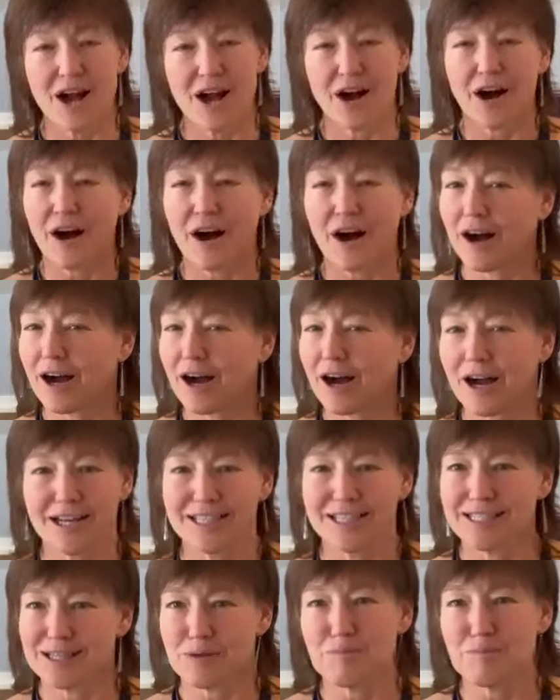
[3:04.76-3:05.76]
Oh,
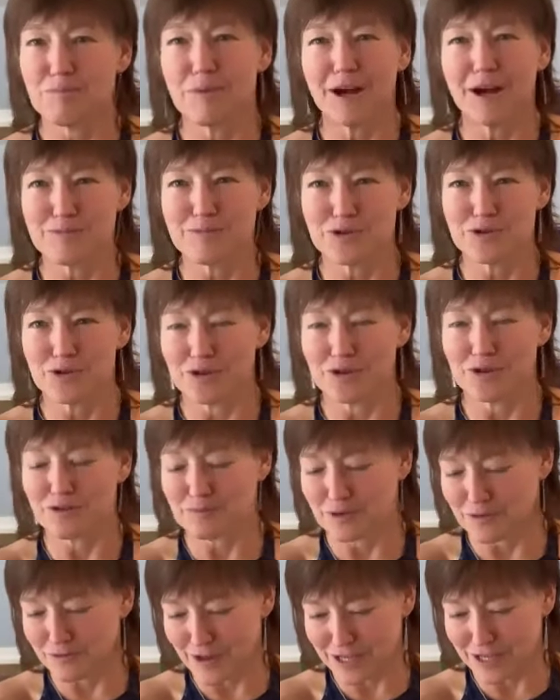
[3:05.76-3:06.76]
the bugaboo of
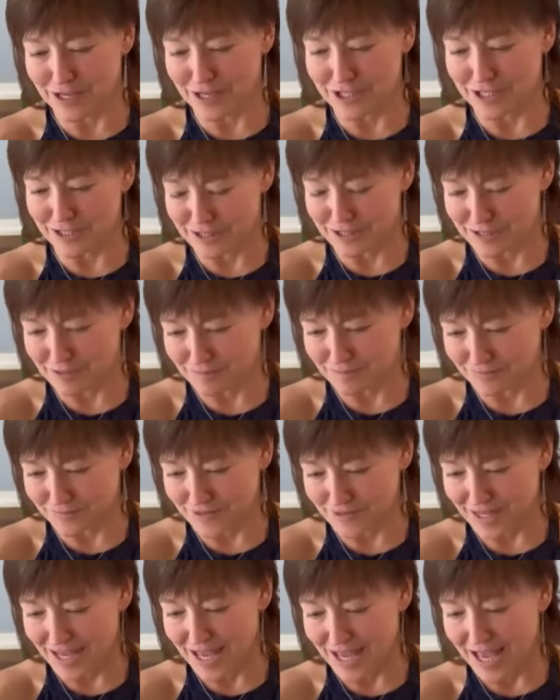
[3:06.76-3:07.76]
perfectionism.
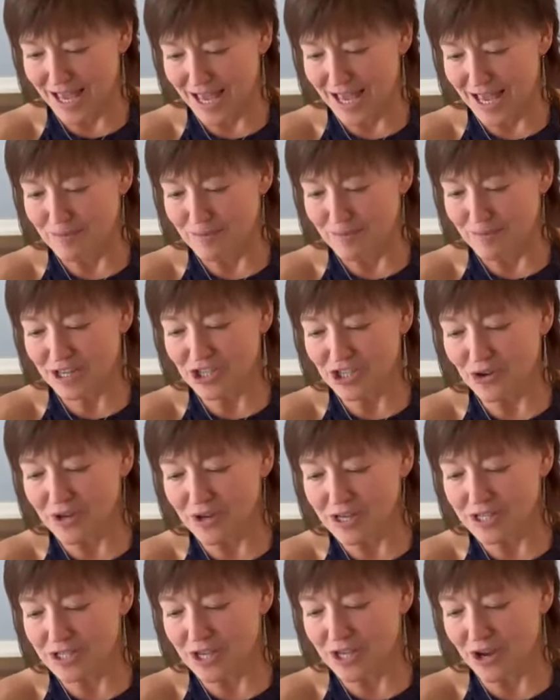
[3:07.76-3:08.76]
By
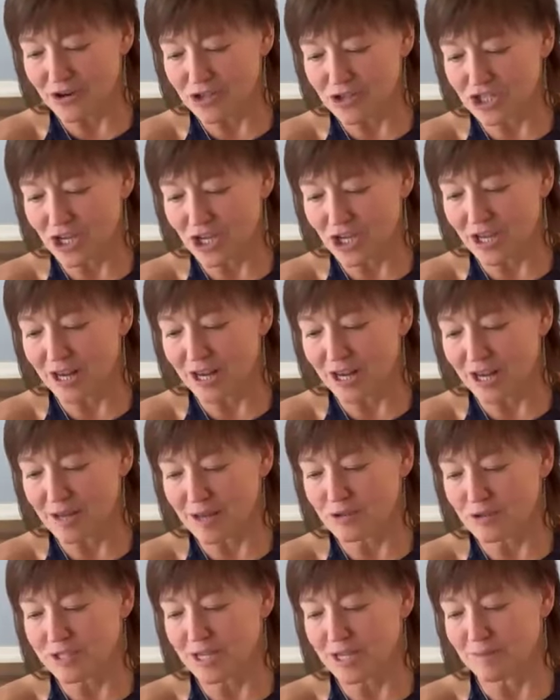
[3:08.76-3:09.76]
doing so, she
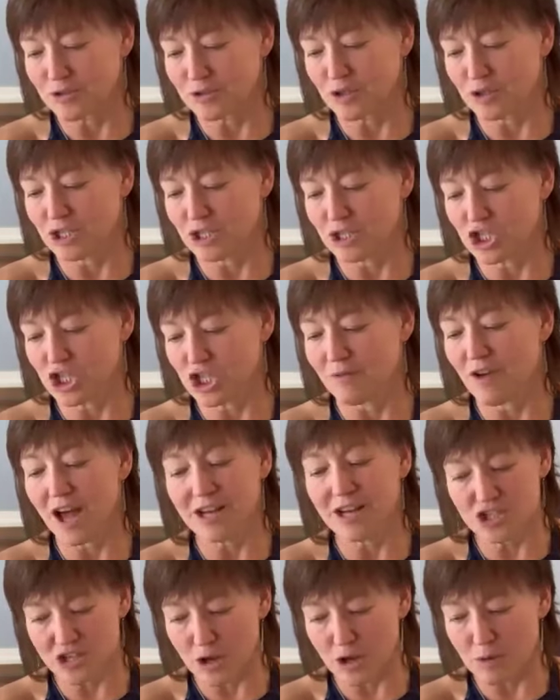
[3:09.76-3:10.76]
enables them to achieve
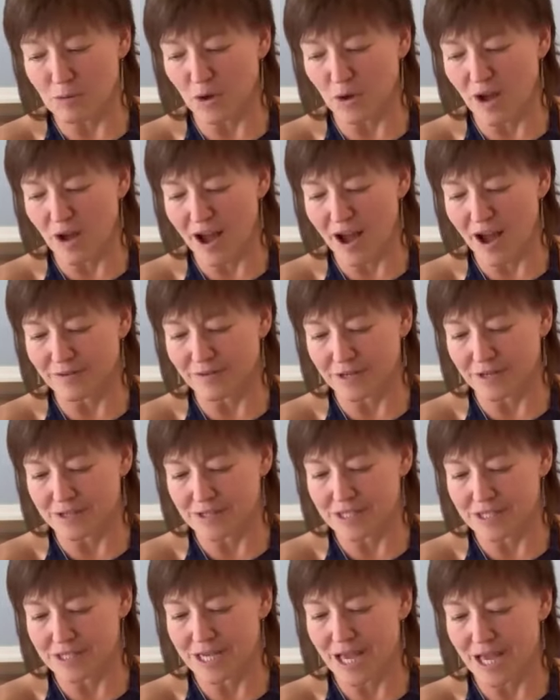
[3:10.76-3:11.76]
unshakable
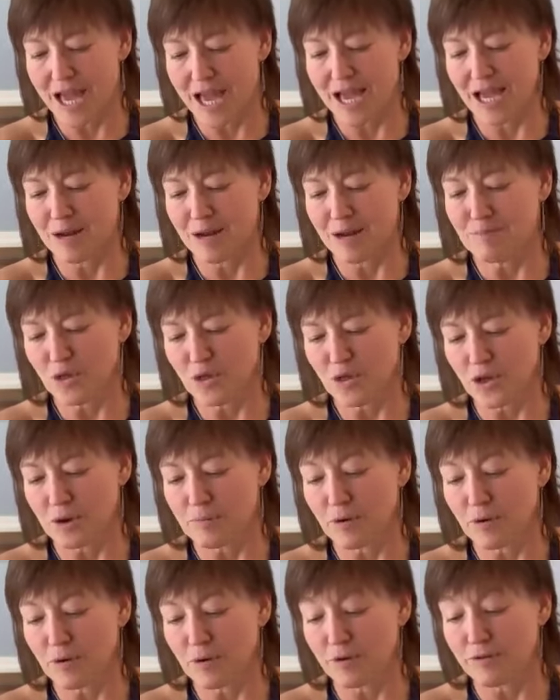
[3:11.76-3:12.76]
confidence in both
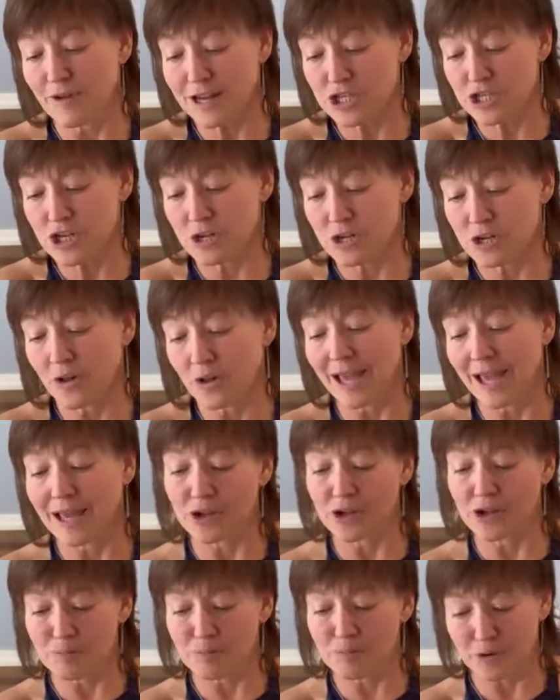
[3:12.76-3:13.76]
their professional
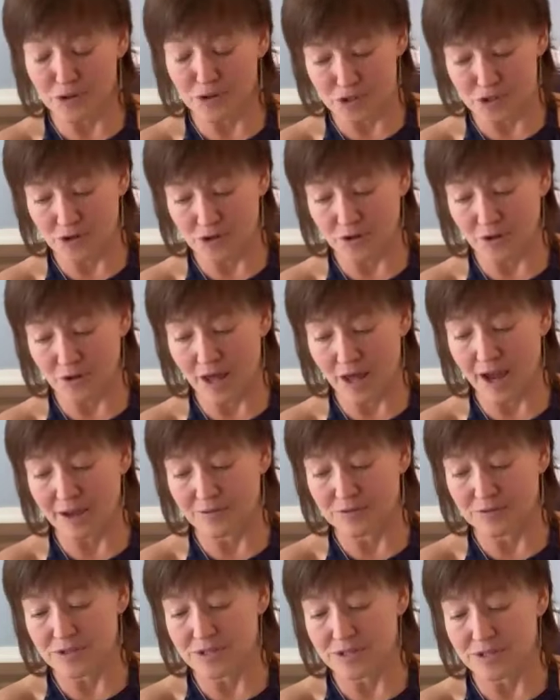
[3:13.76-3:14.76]
and personal
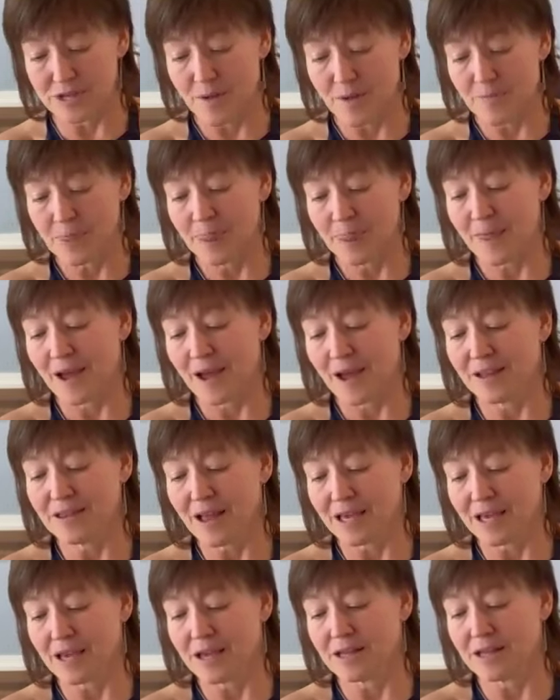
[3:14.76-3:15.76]
lives,
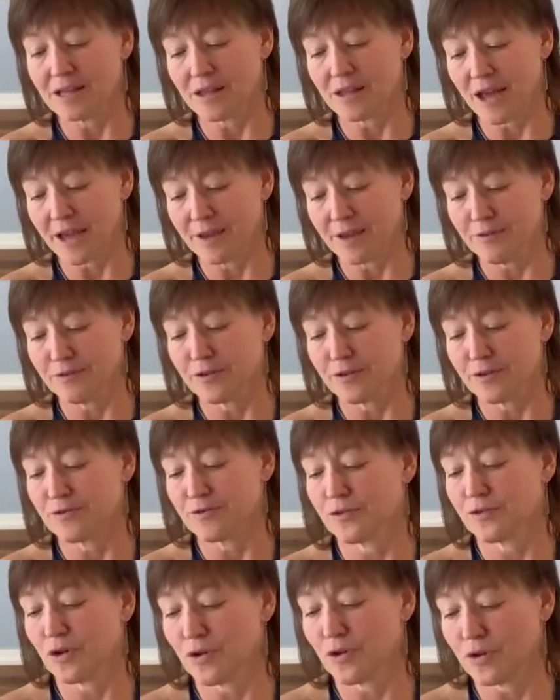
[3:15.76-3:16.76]
unlocking a life
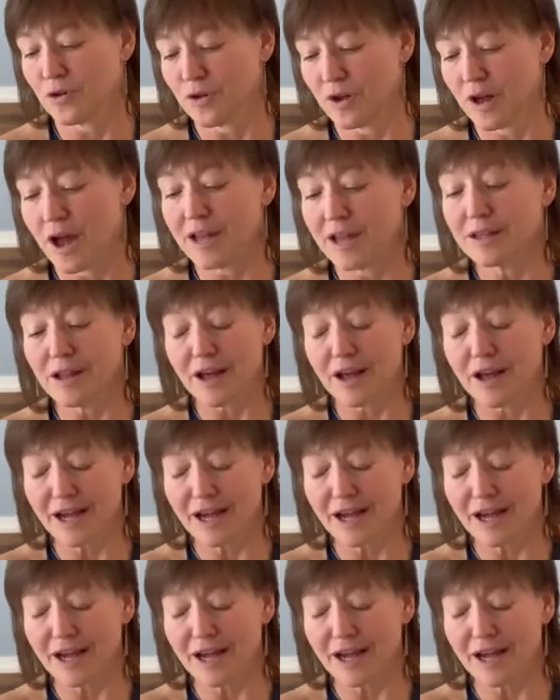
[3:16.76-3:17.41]
full, a